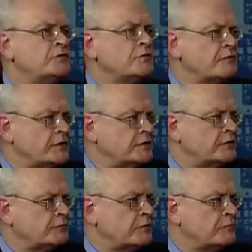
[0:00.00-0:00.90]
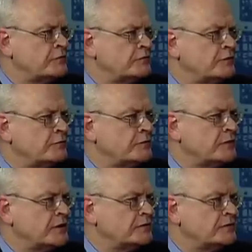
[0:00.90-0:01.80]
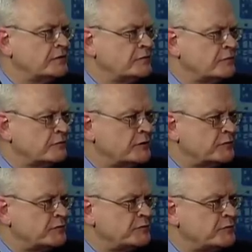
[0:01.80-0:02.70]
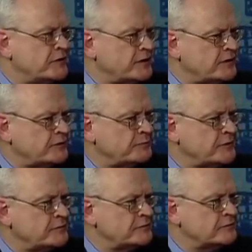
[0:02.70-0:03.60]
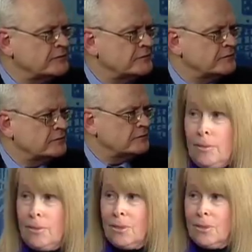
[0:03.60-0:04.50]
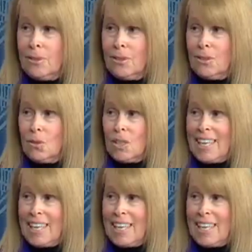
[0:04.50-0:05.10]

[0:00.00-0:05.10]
you were running this, what were you doing mainly? You were the recruiter, I guess, maybe? Or, At Reserve? Uh, or?